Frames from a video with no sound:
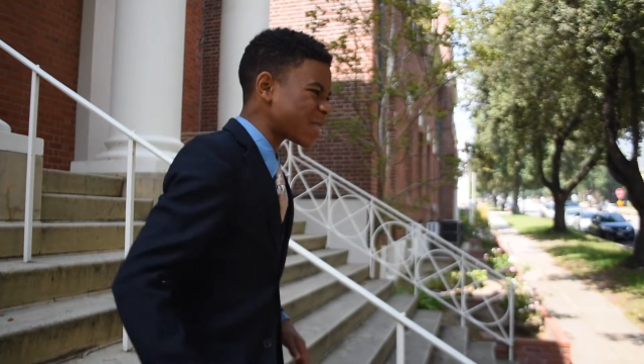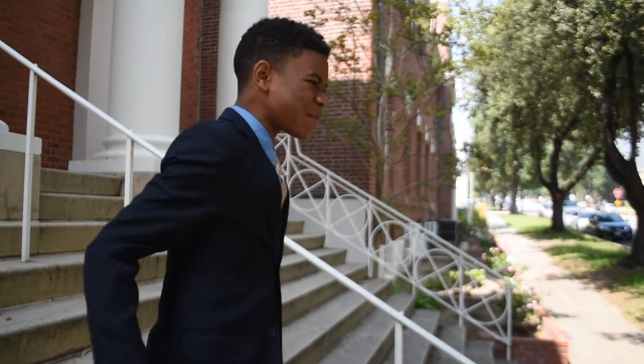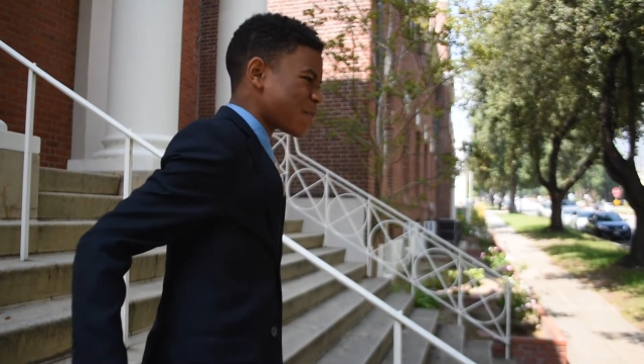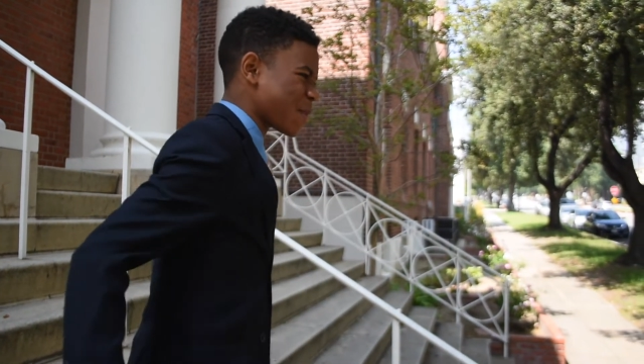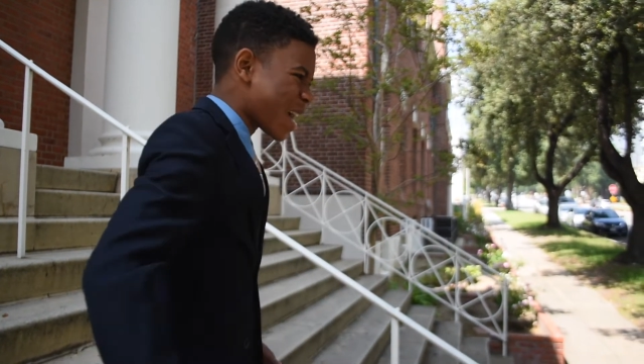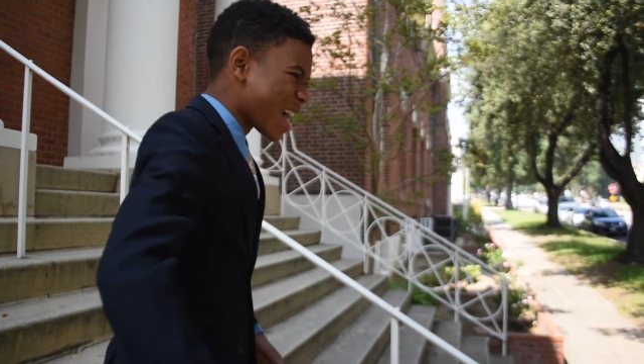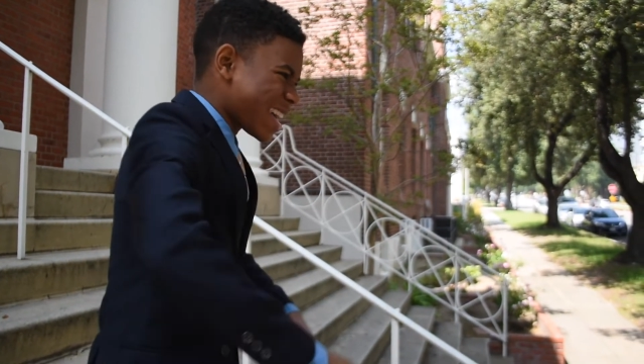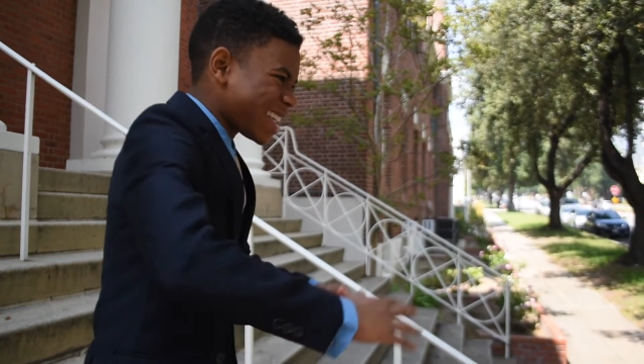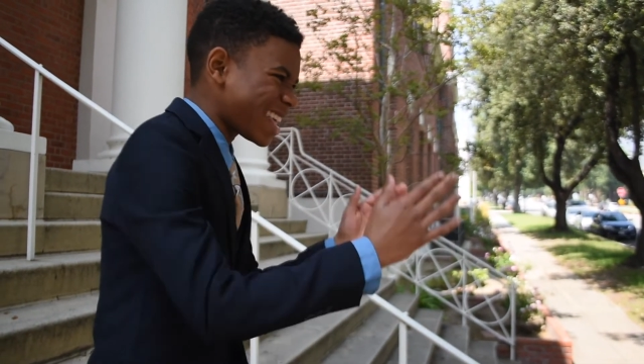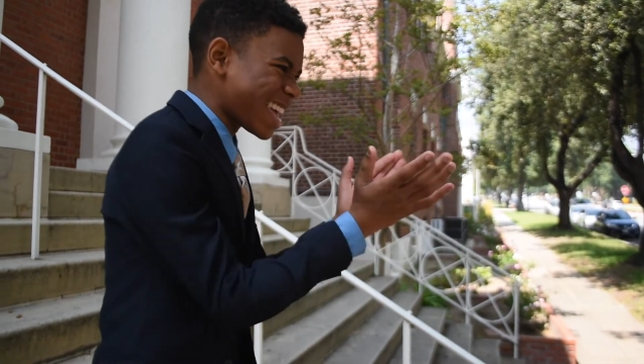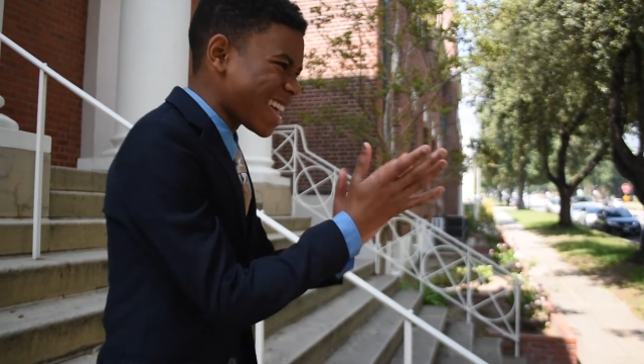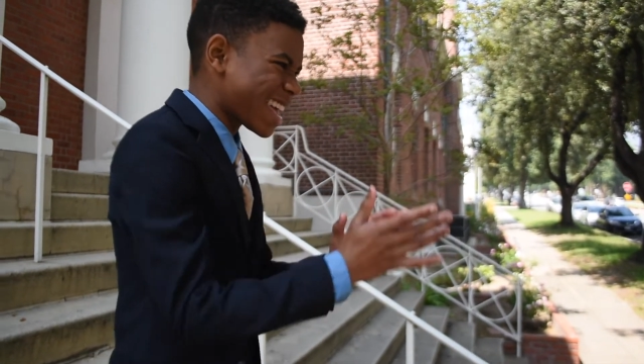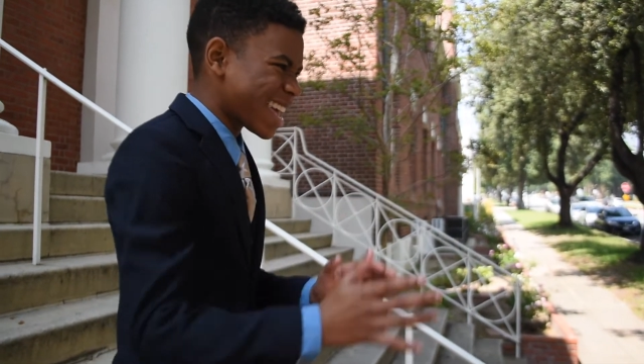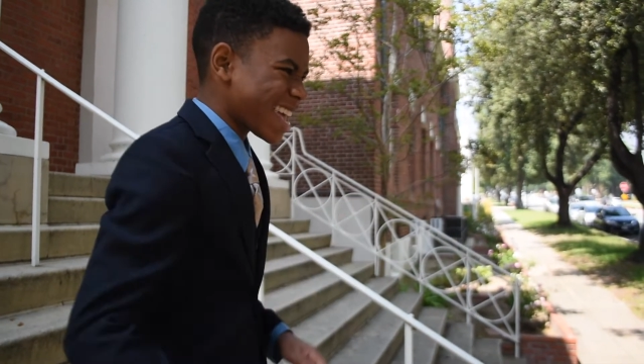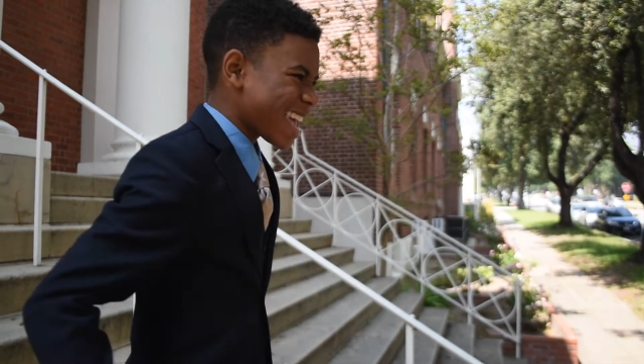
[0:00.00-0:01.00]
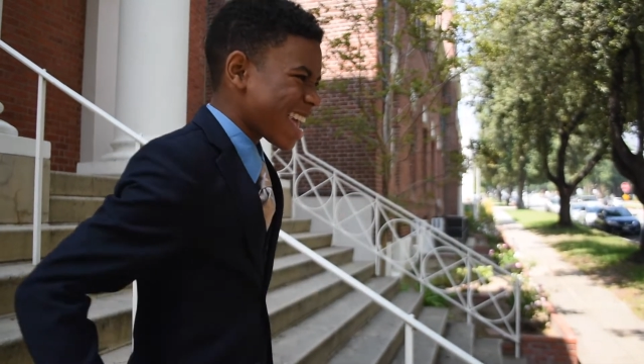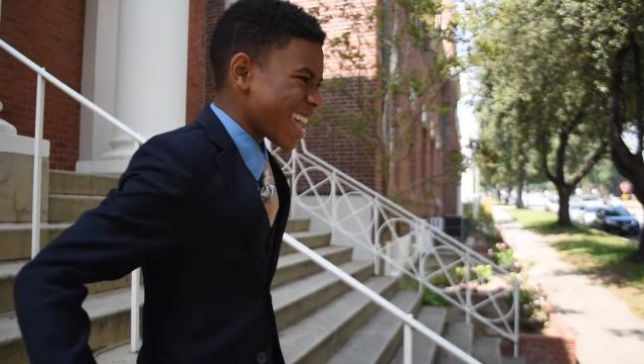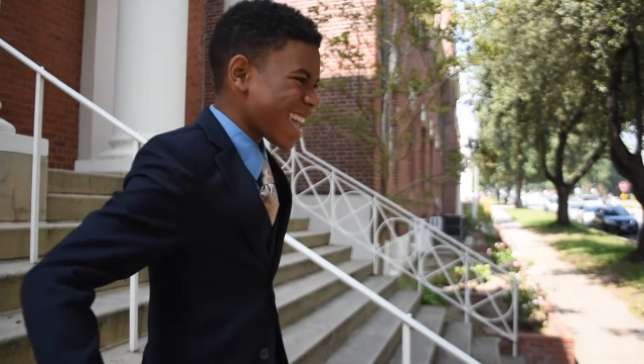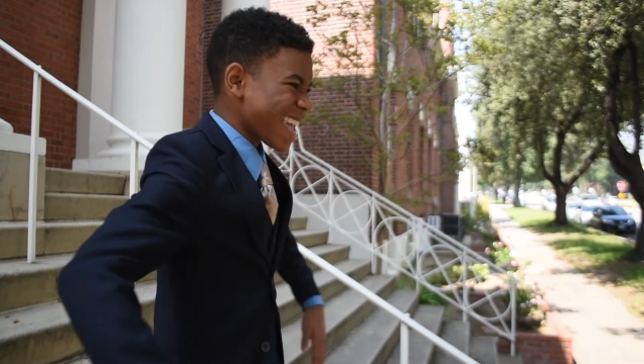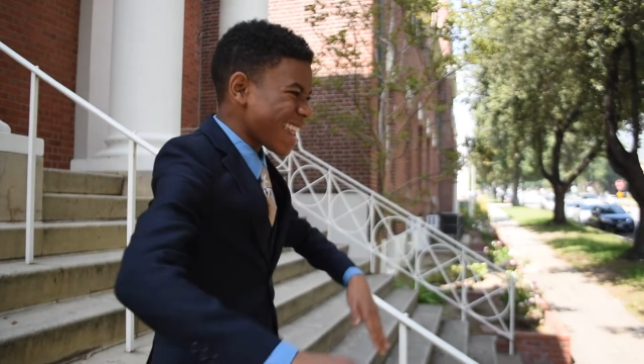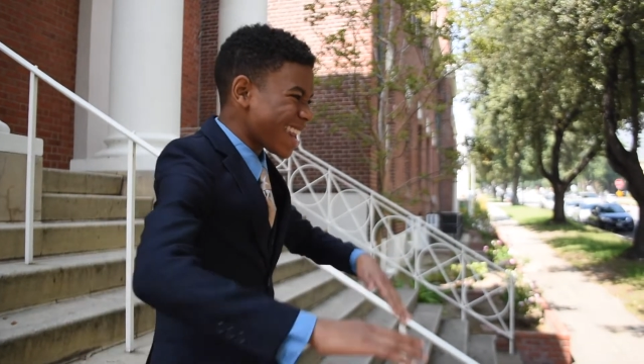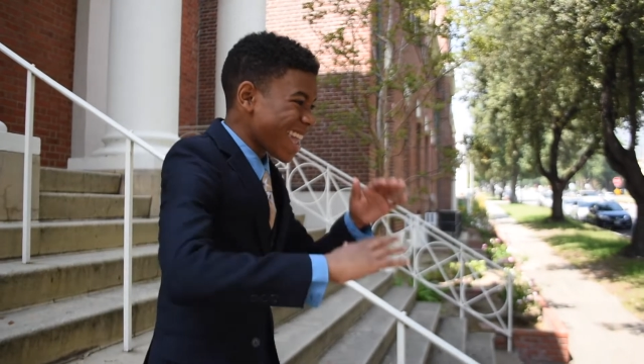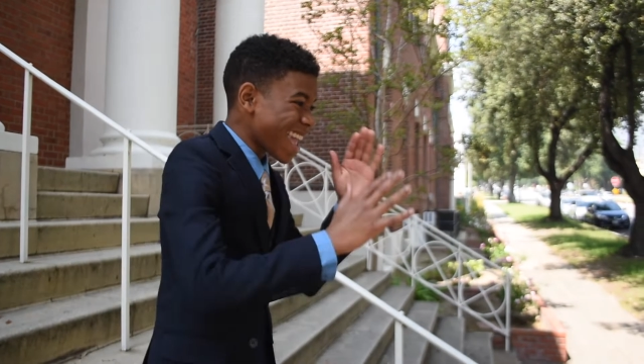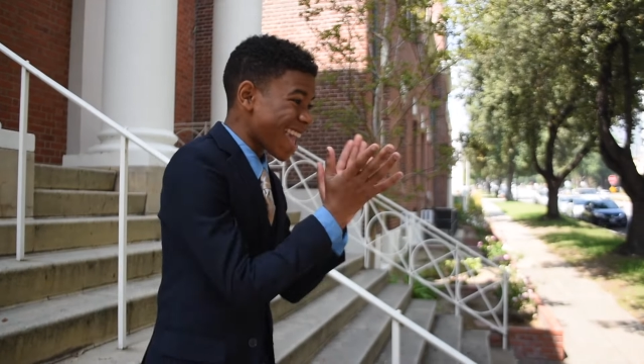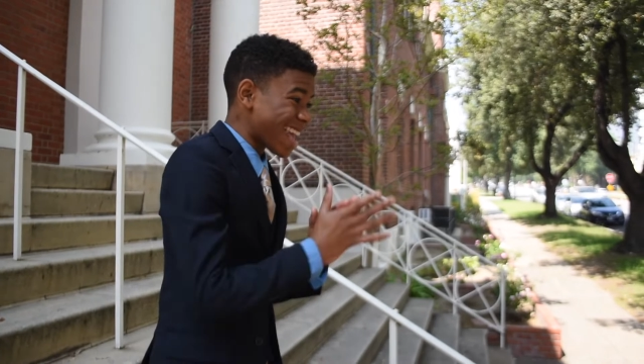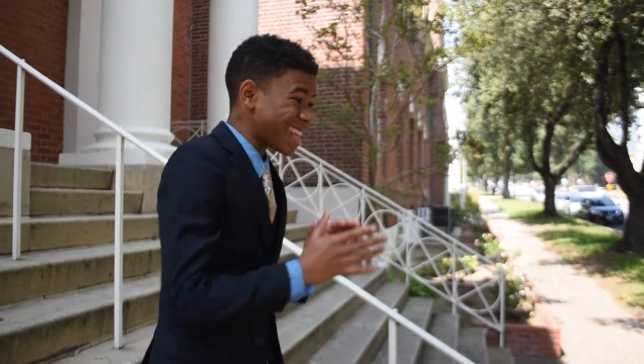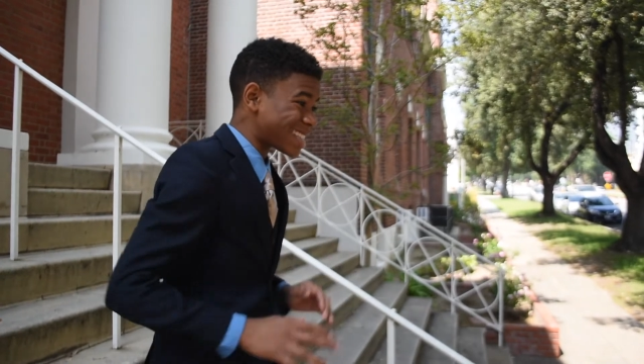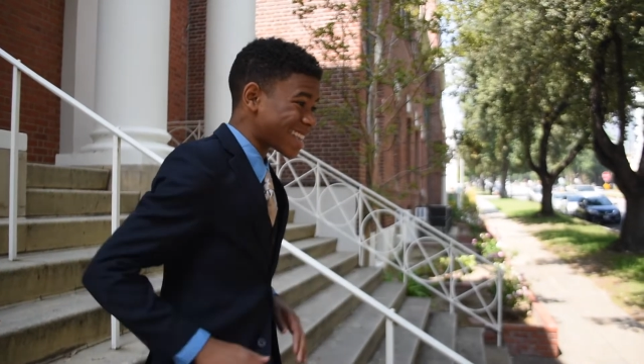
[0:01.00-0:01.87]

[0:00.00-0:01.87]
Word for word: money in his